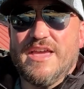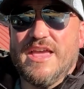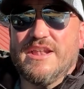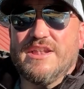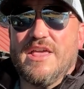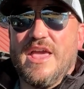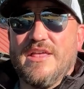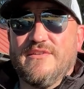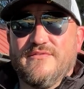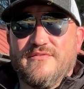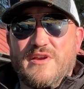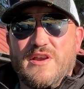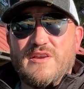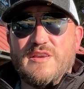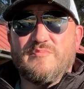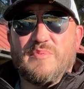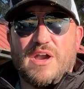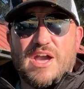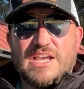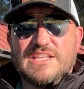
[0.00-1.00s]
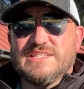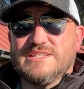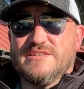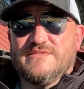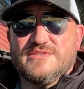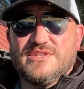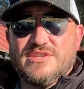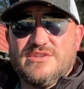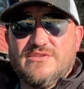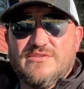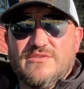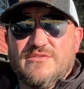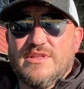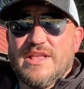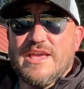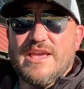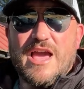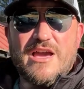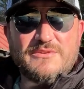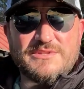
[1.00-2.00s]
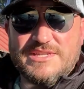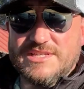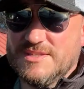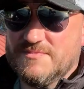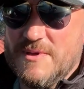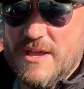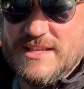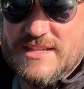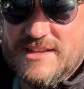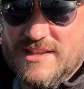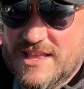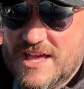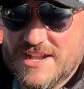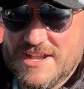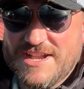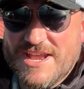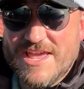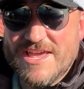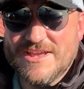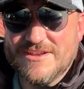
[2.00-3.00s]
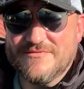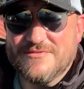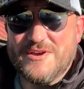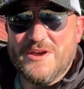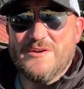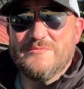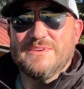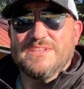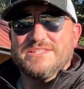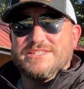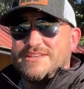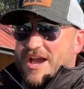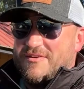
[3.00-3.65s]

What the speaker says: and very positive too. Like, I was expecting a lot of negative comments.